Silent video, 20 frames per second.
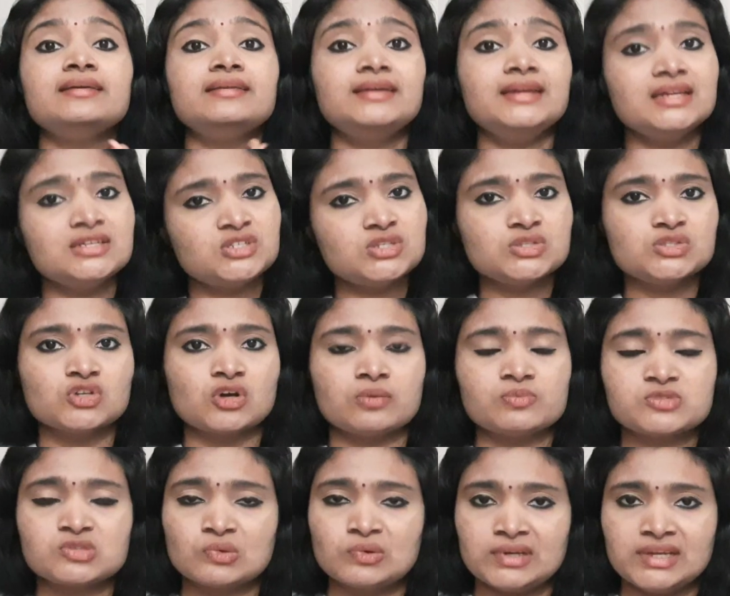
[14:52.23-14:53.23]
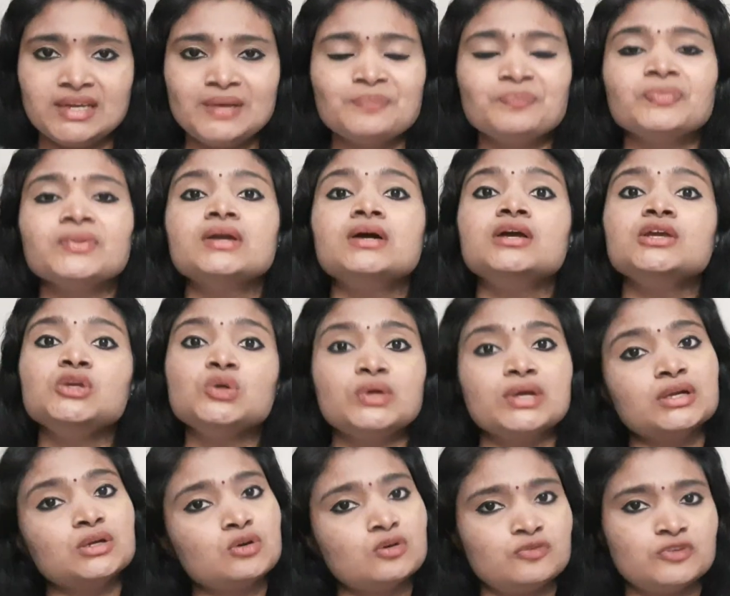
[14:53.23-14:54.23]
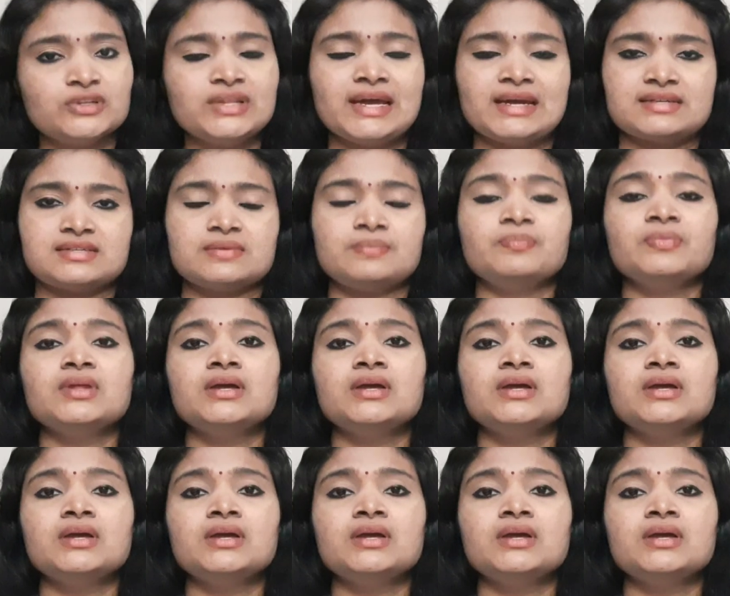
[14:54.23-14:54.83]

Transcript: teaching jobs only, you can go for that.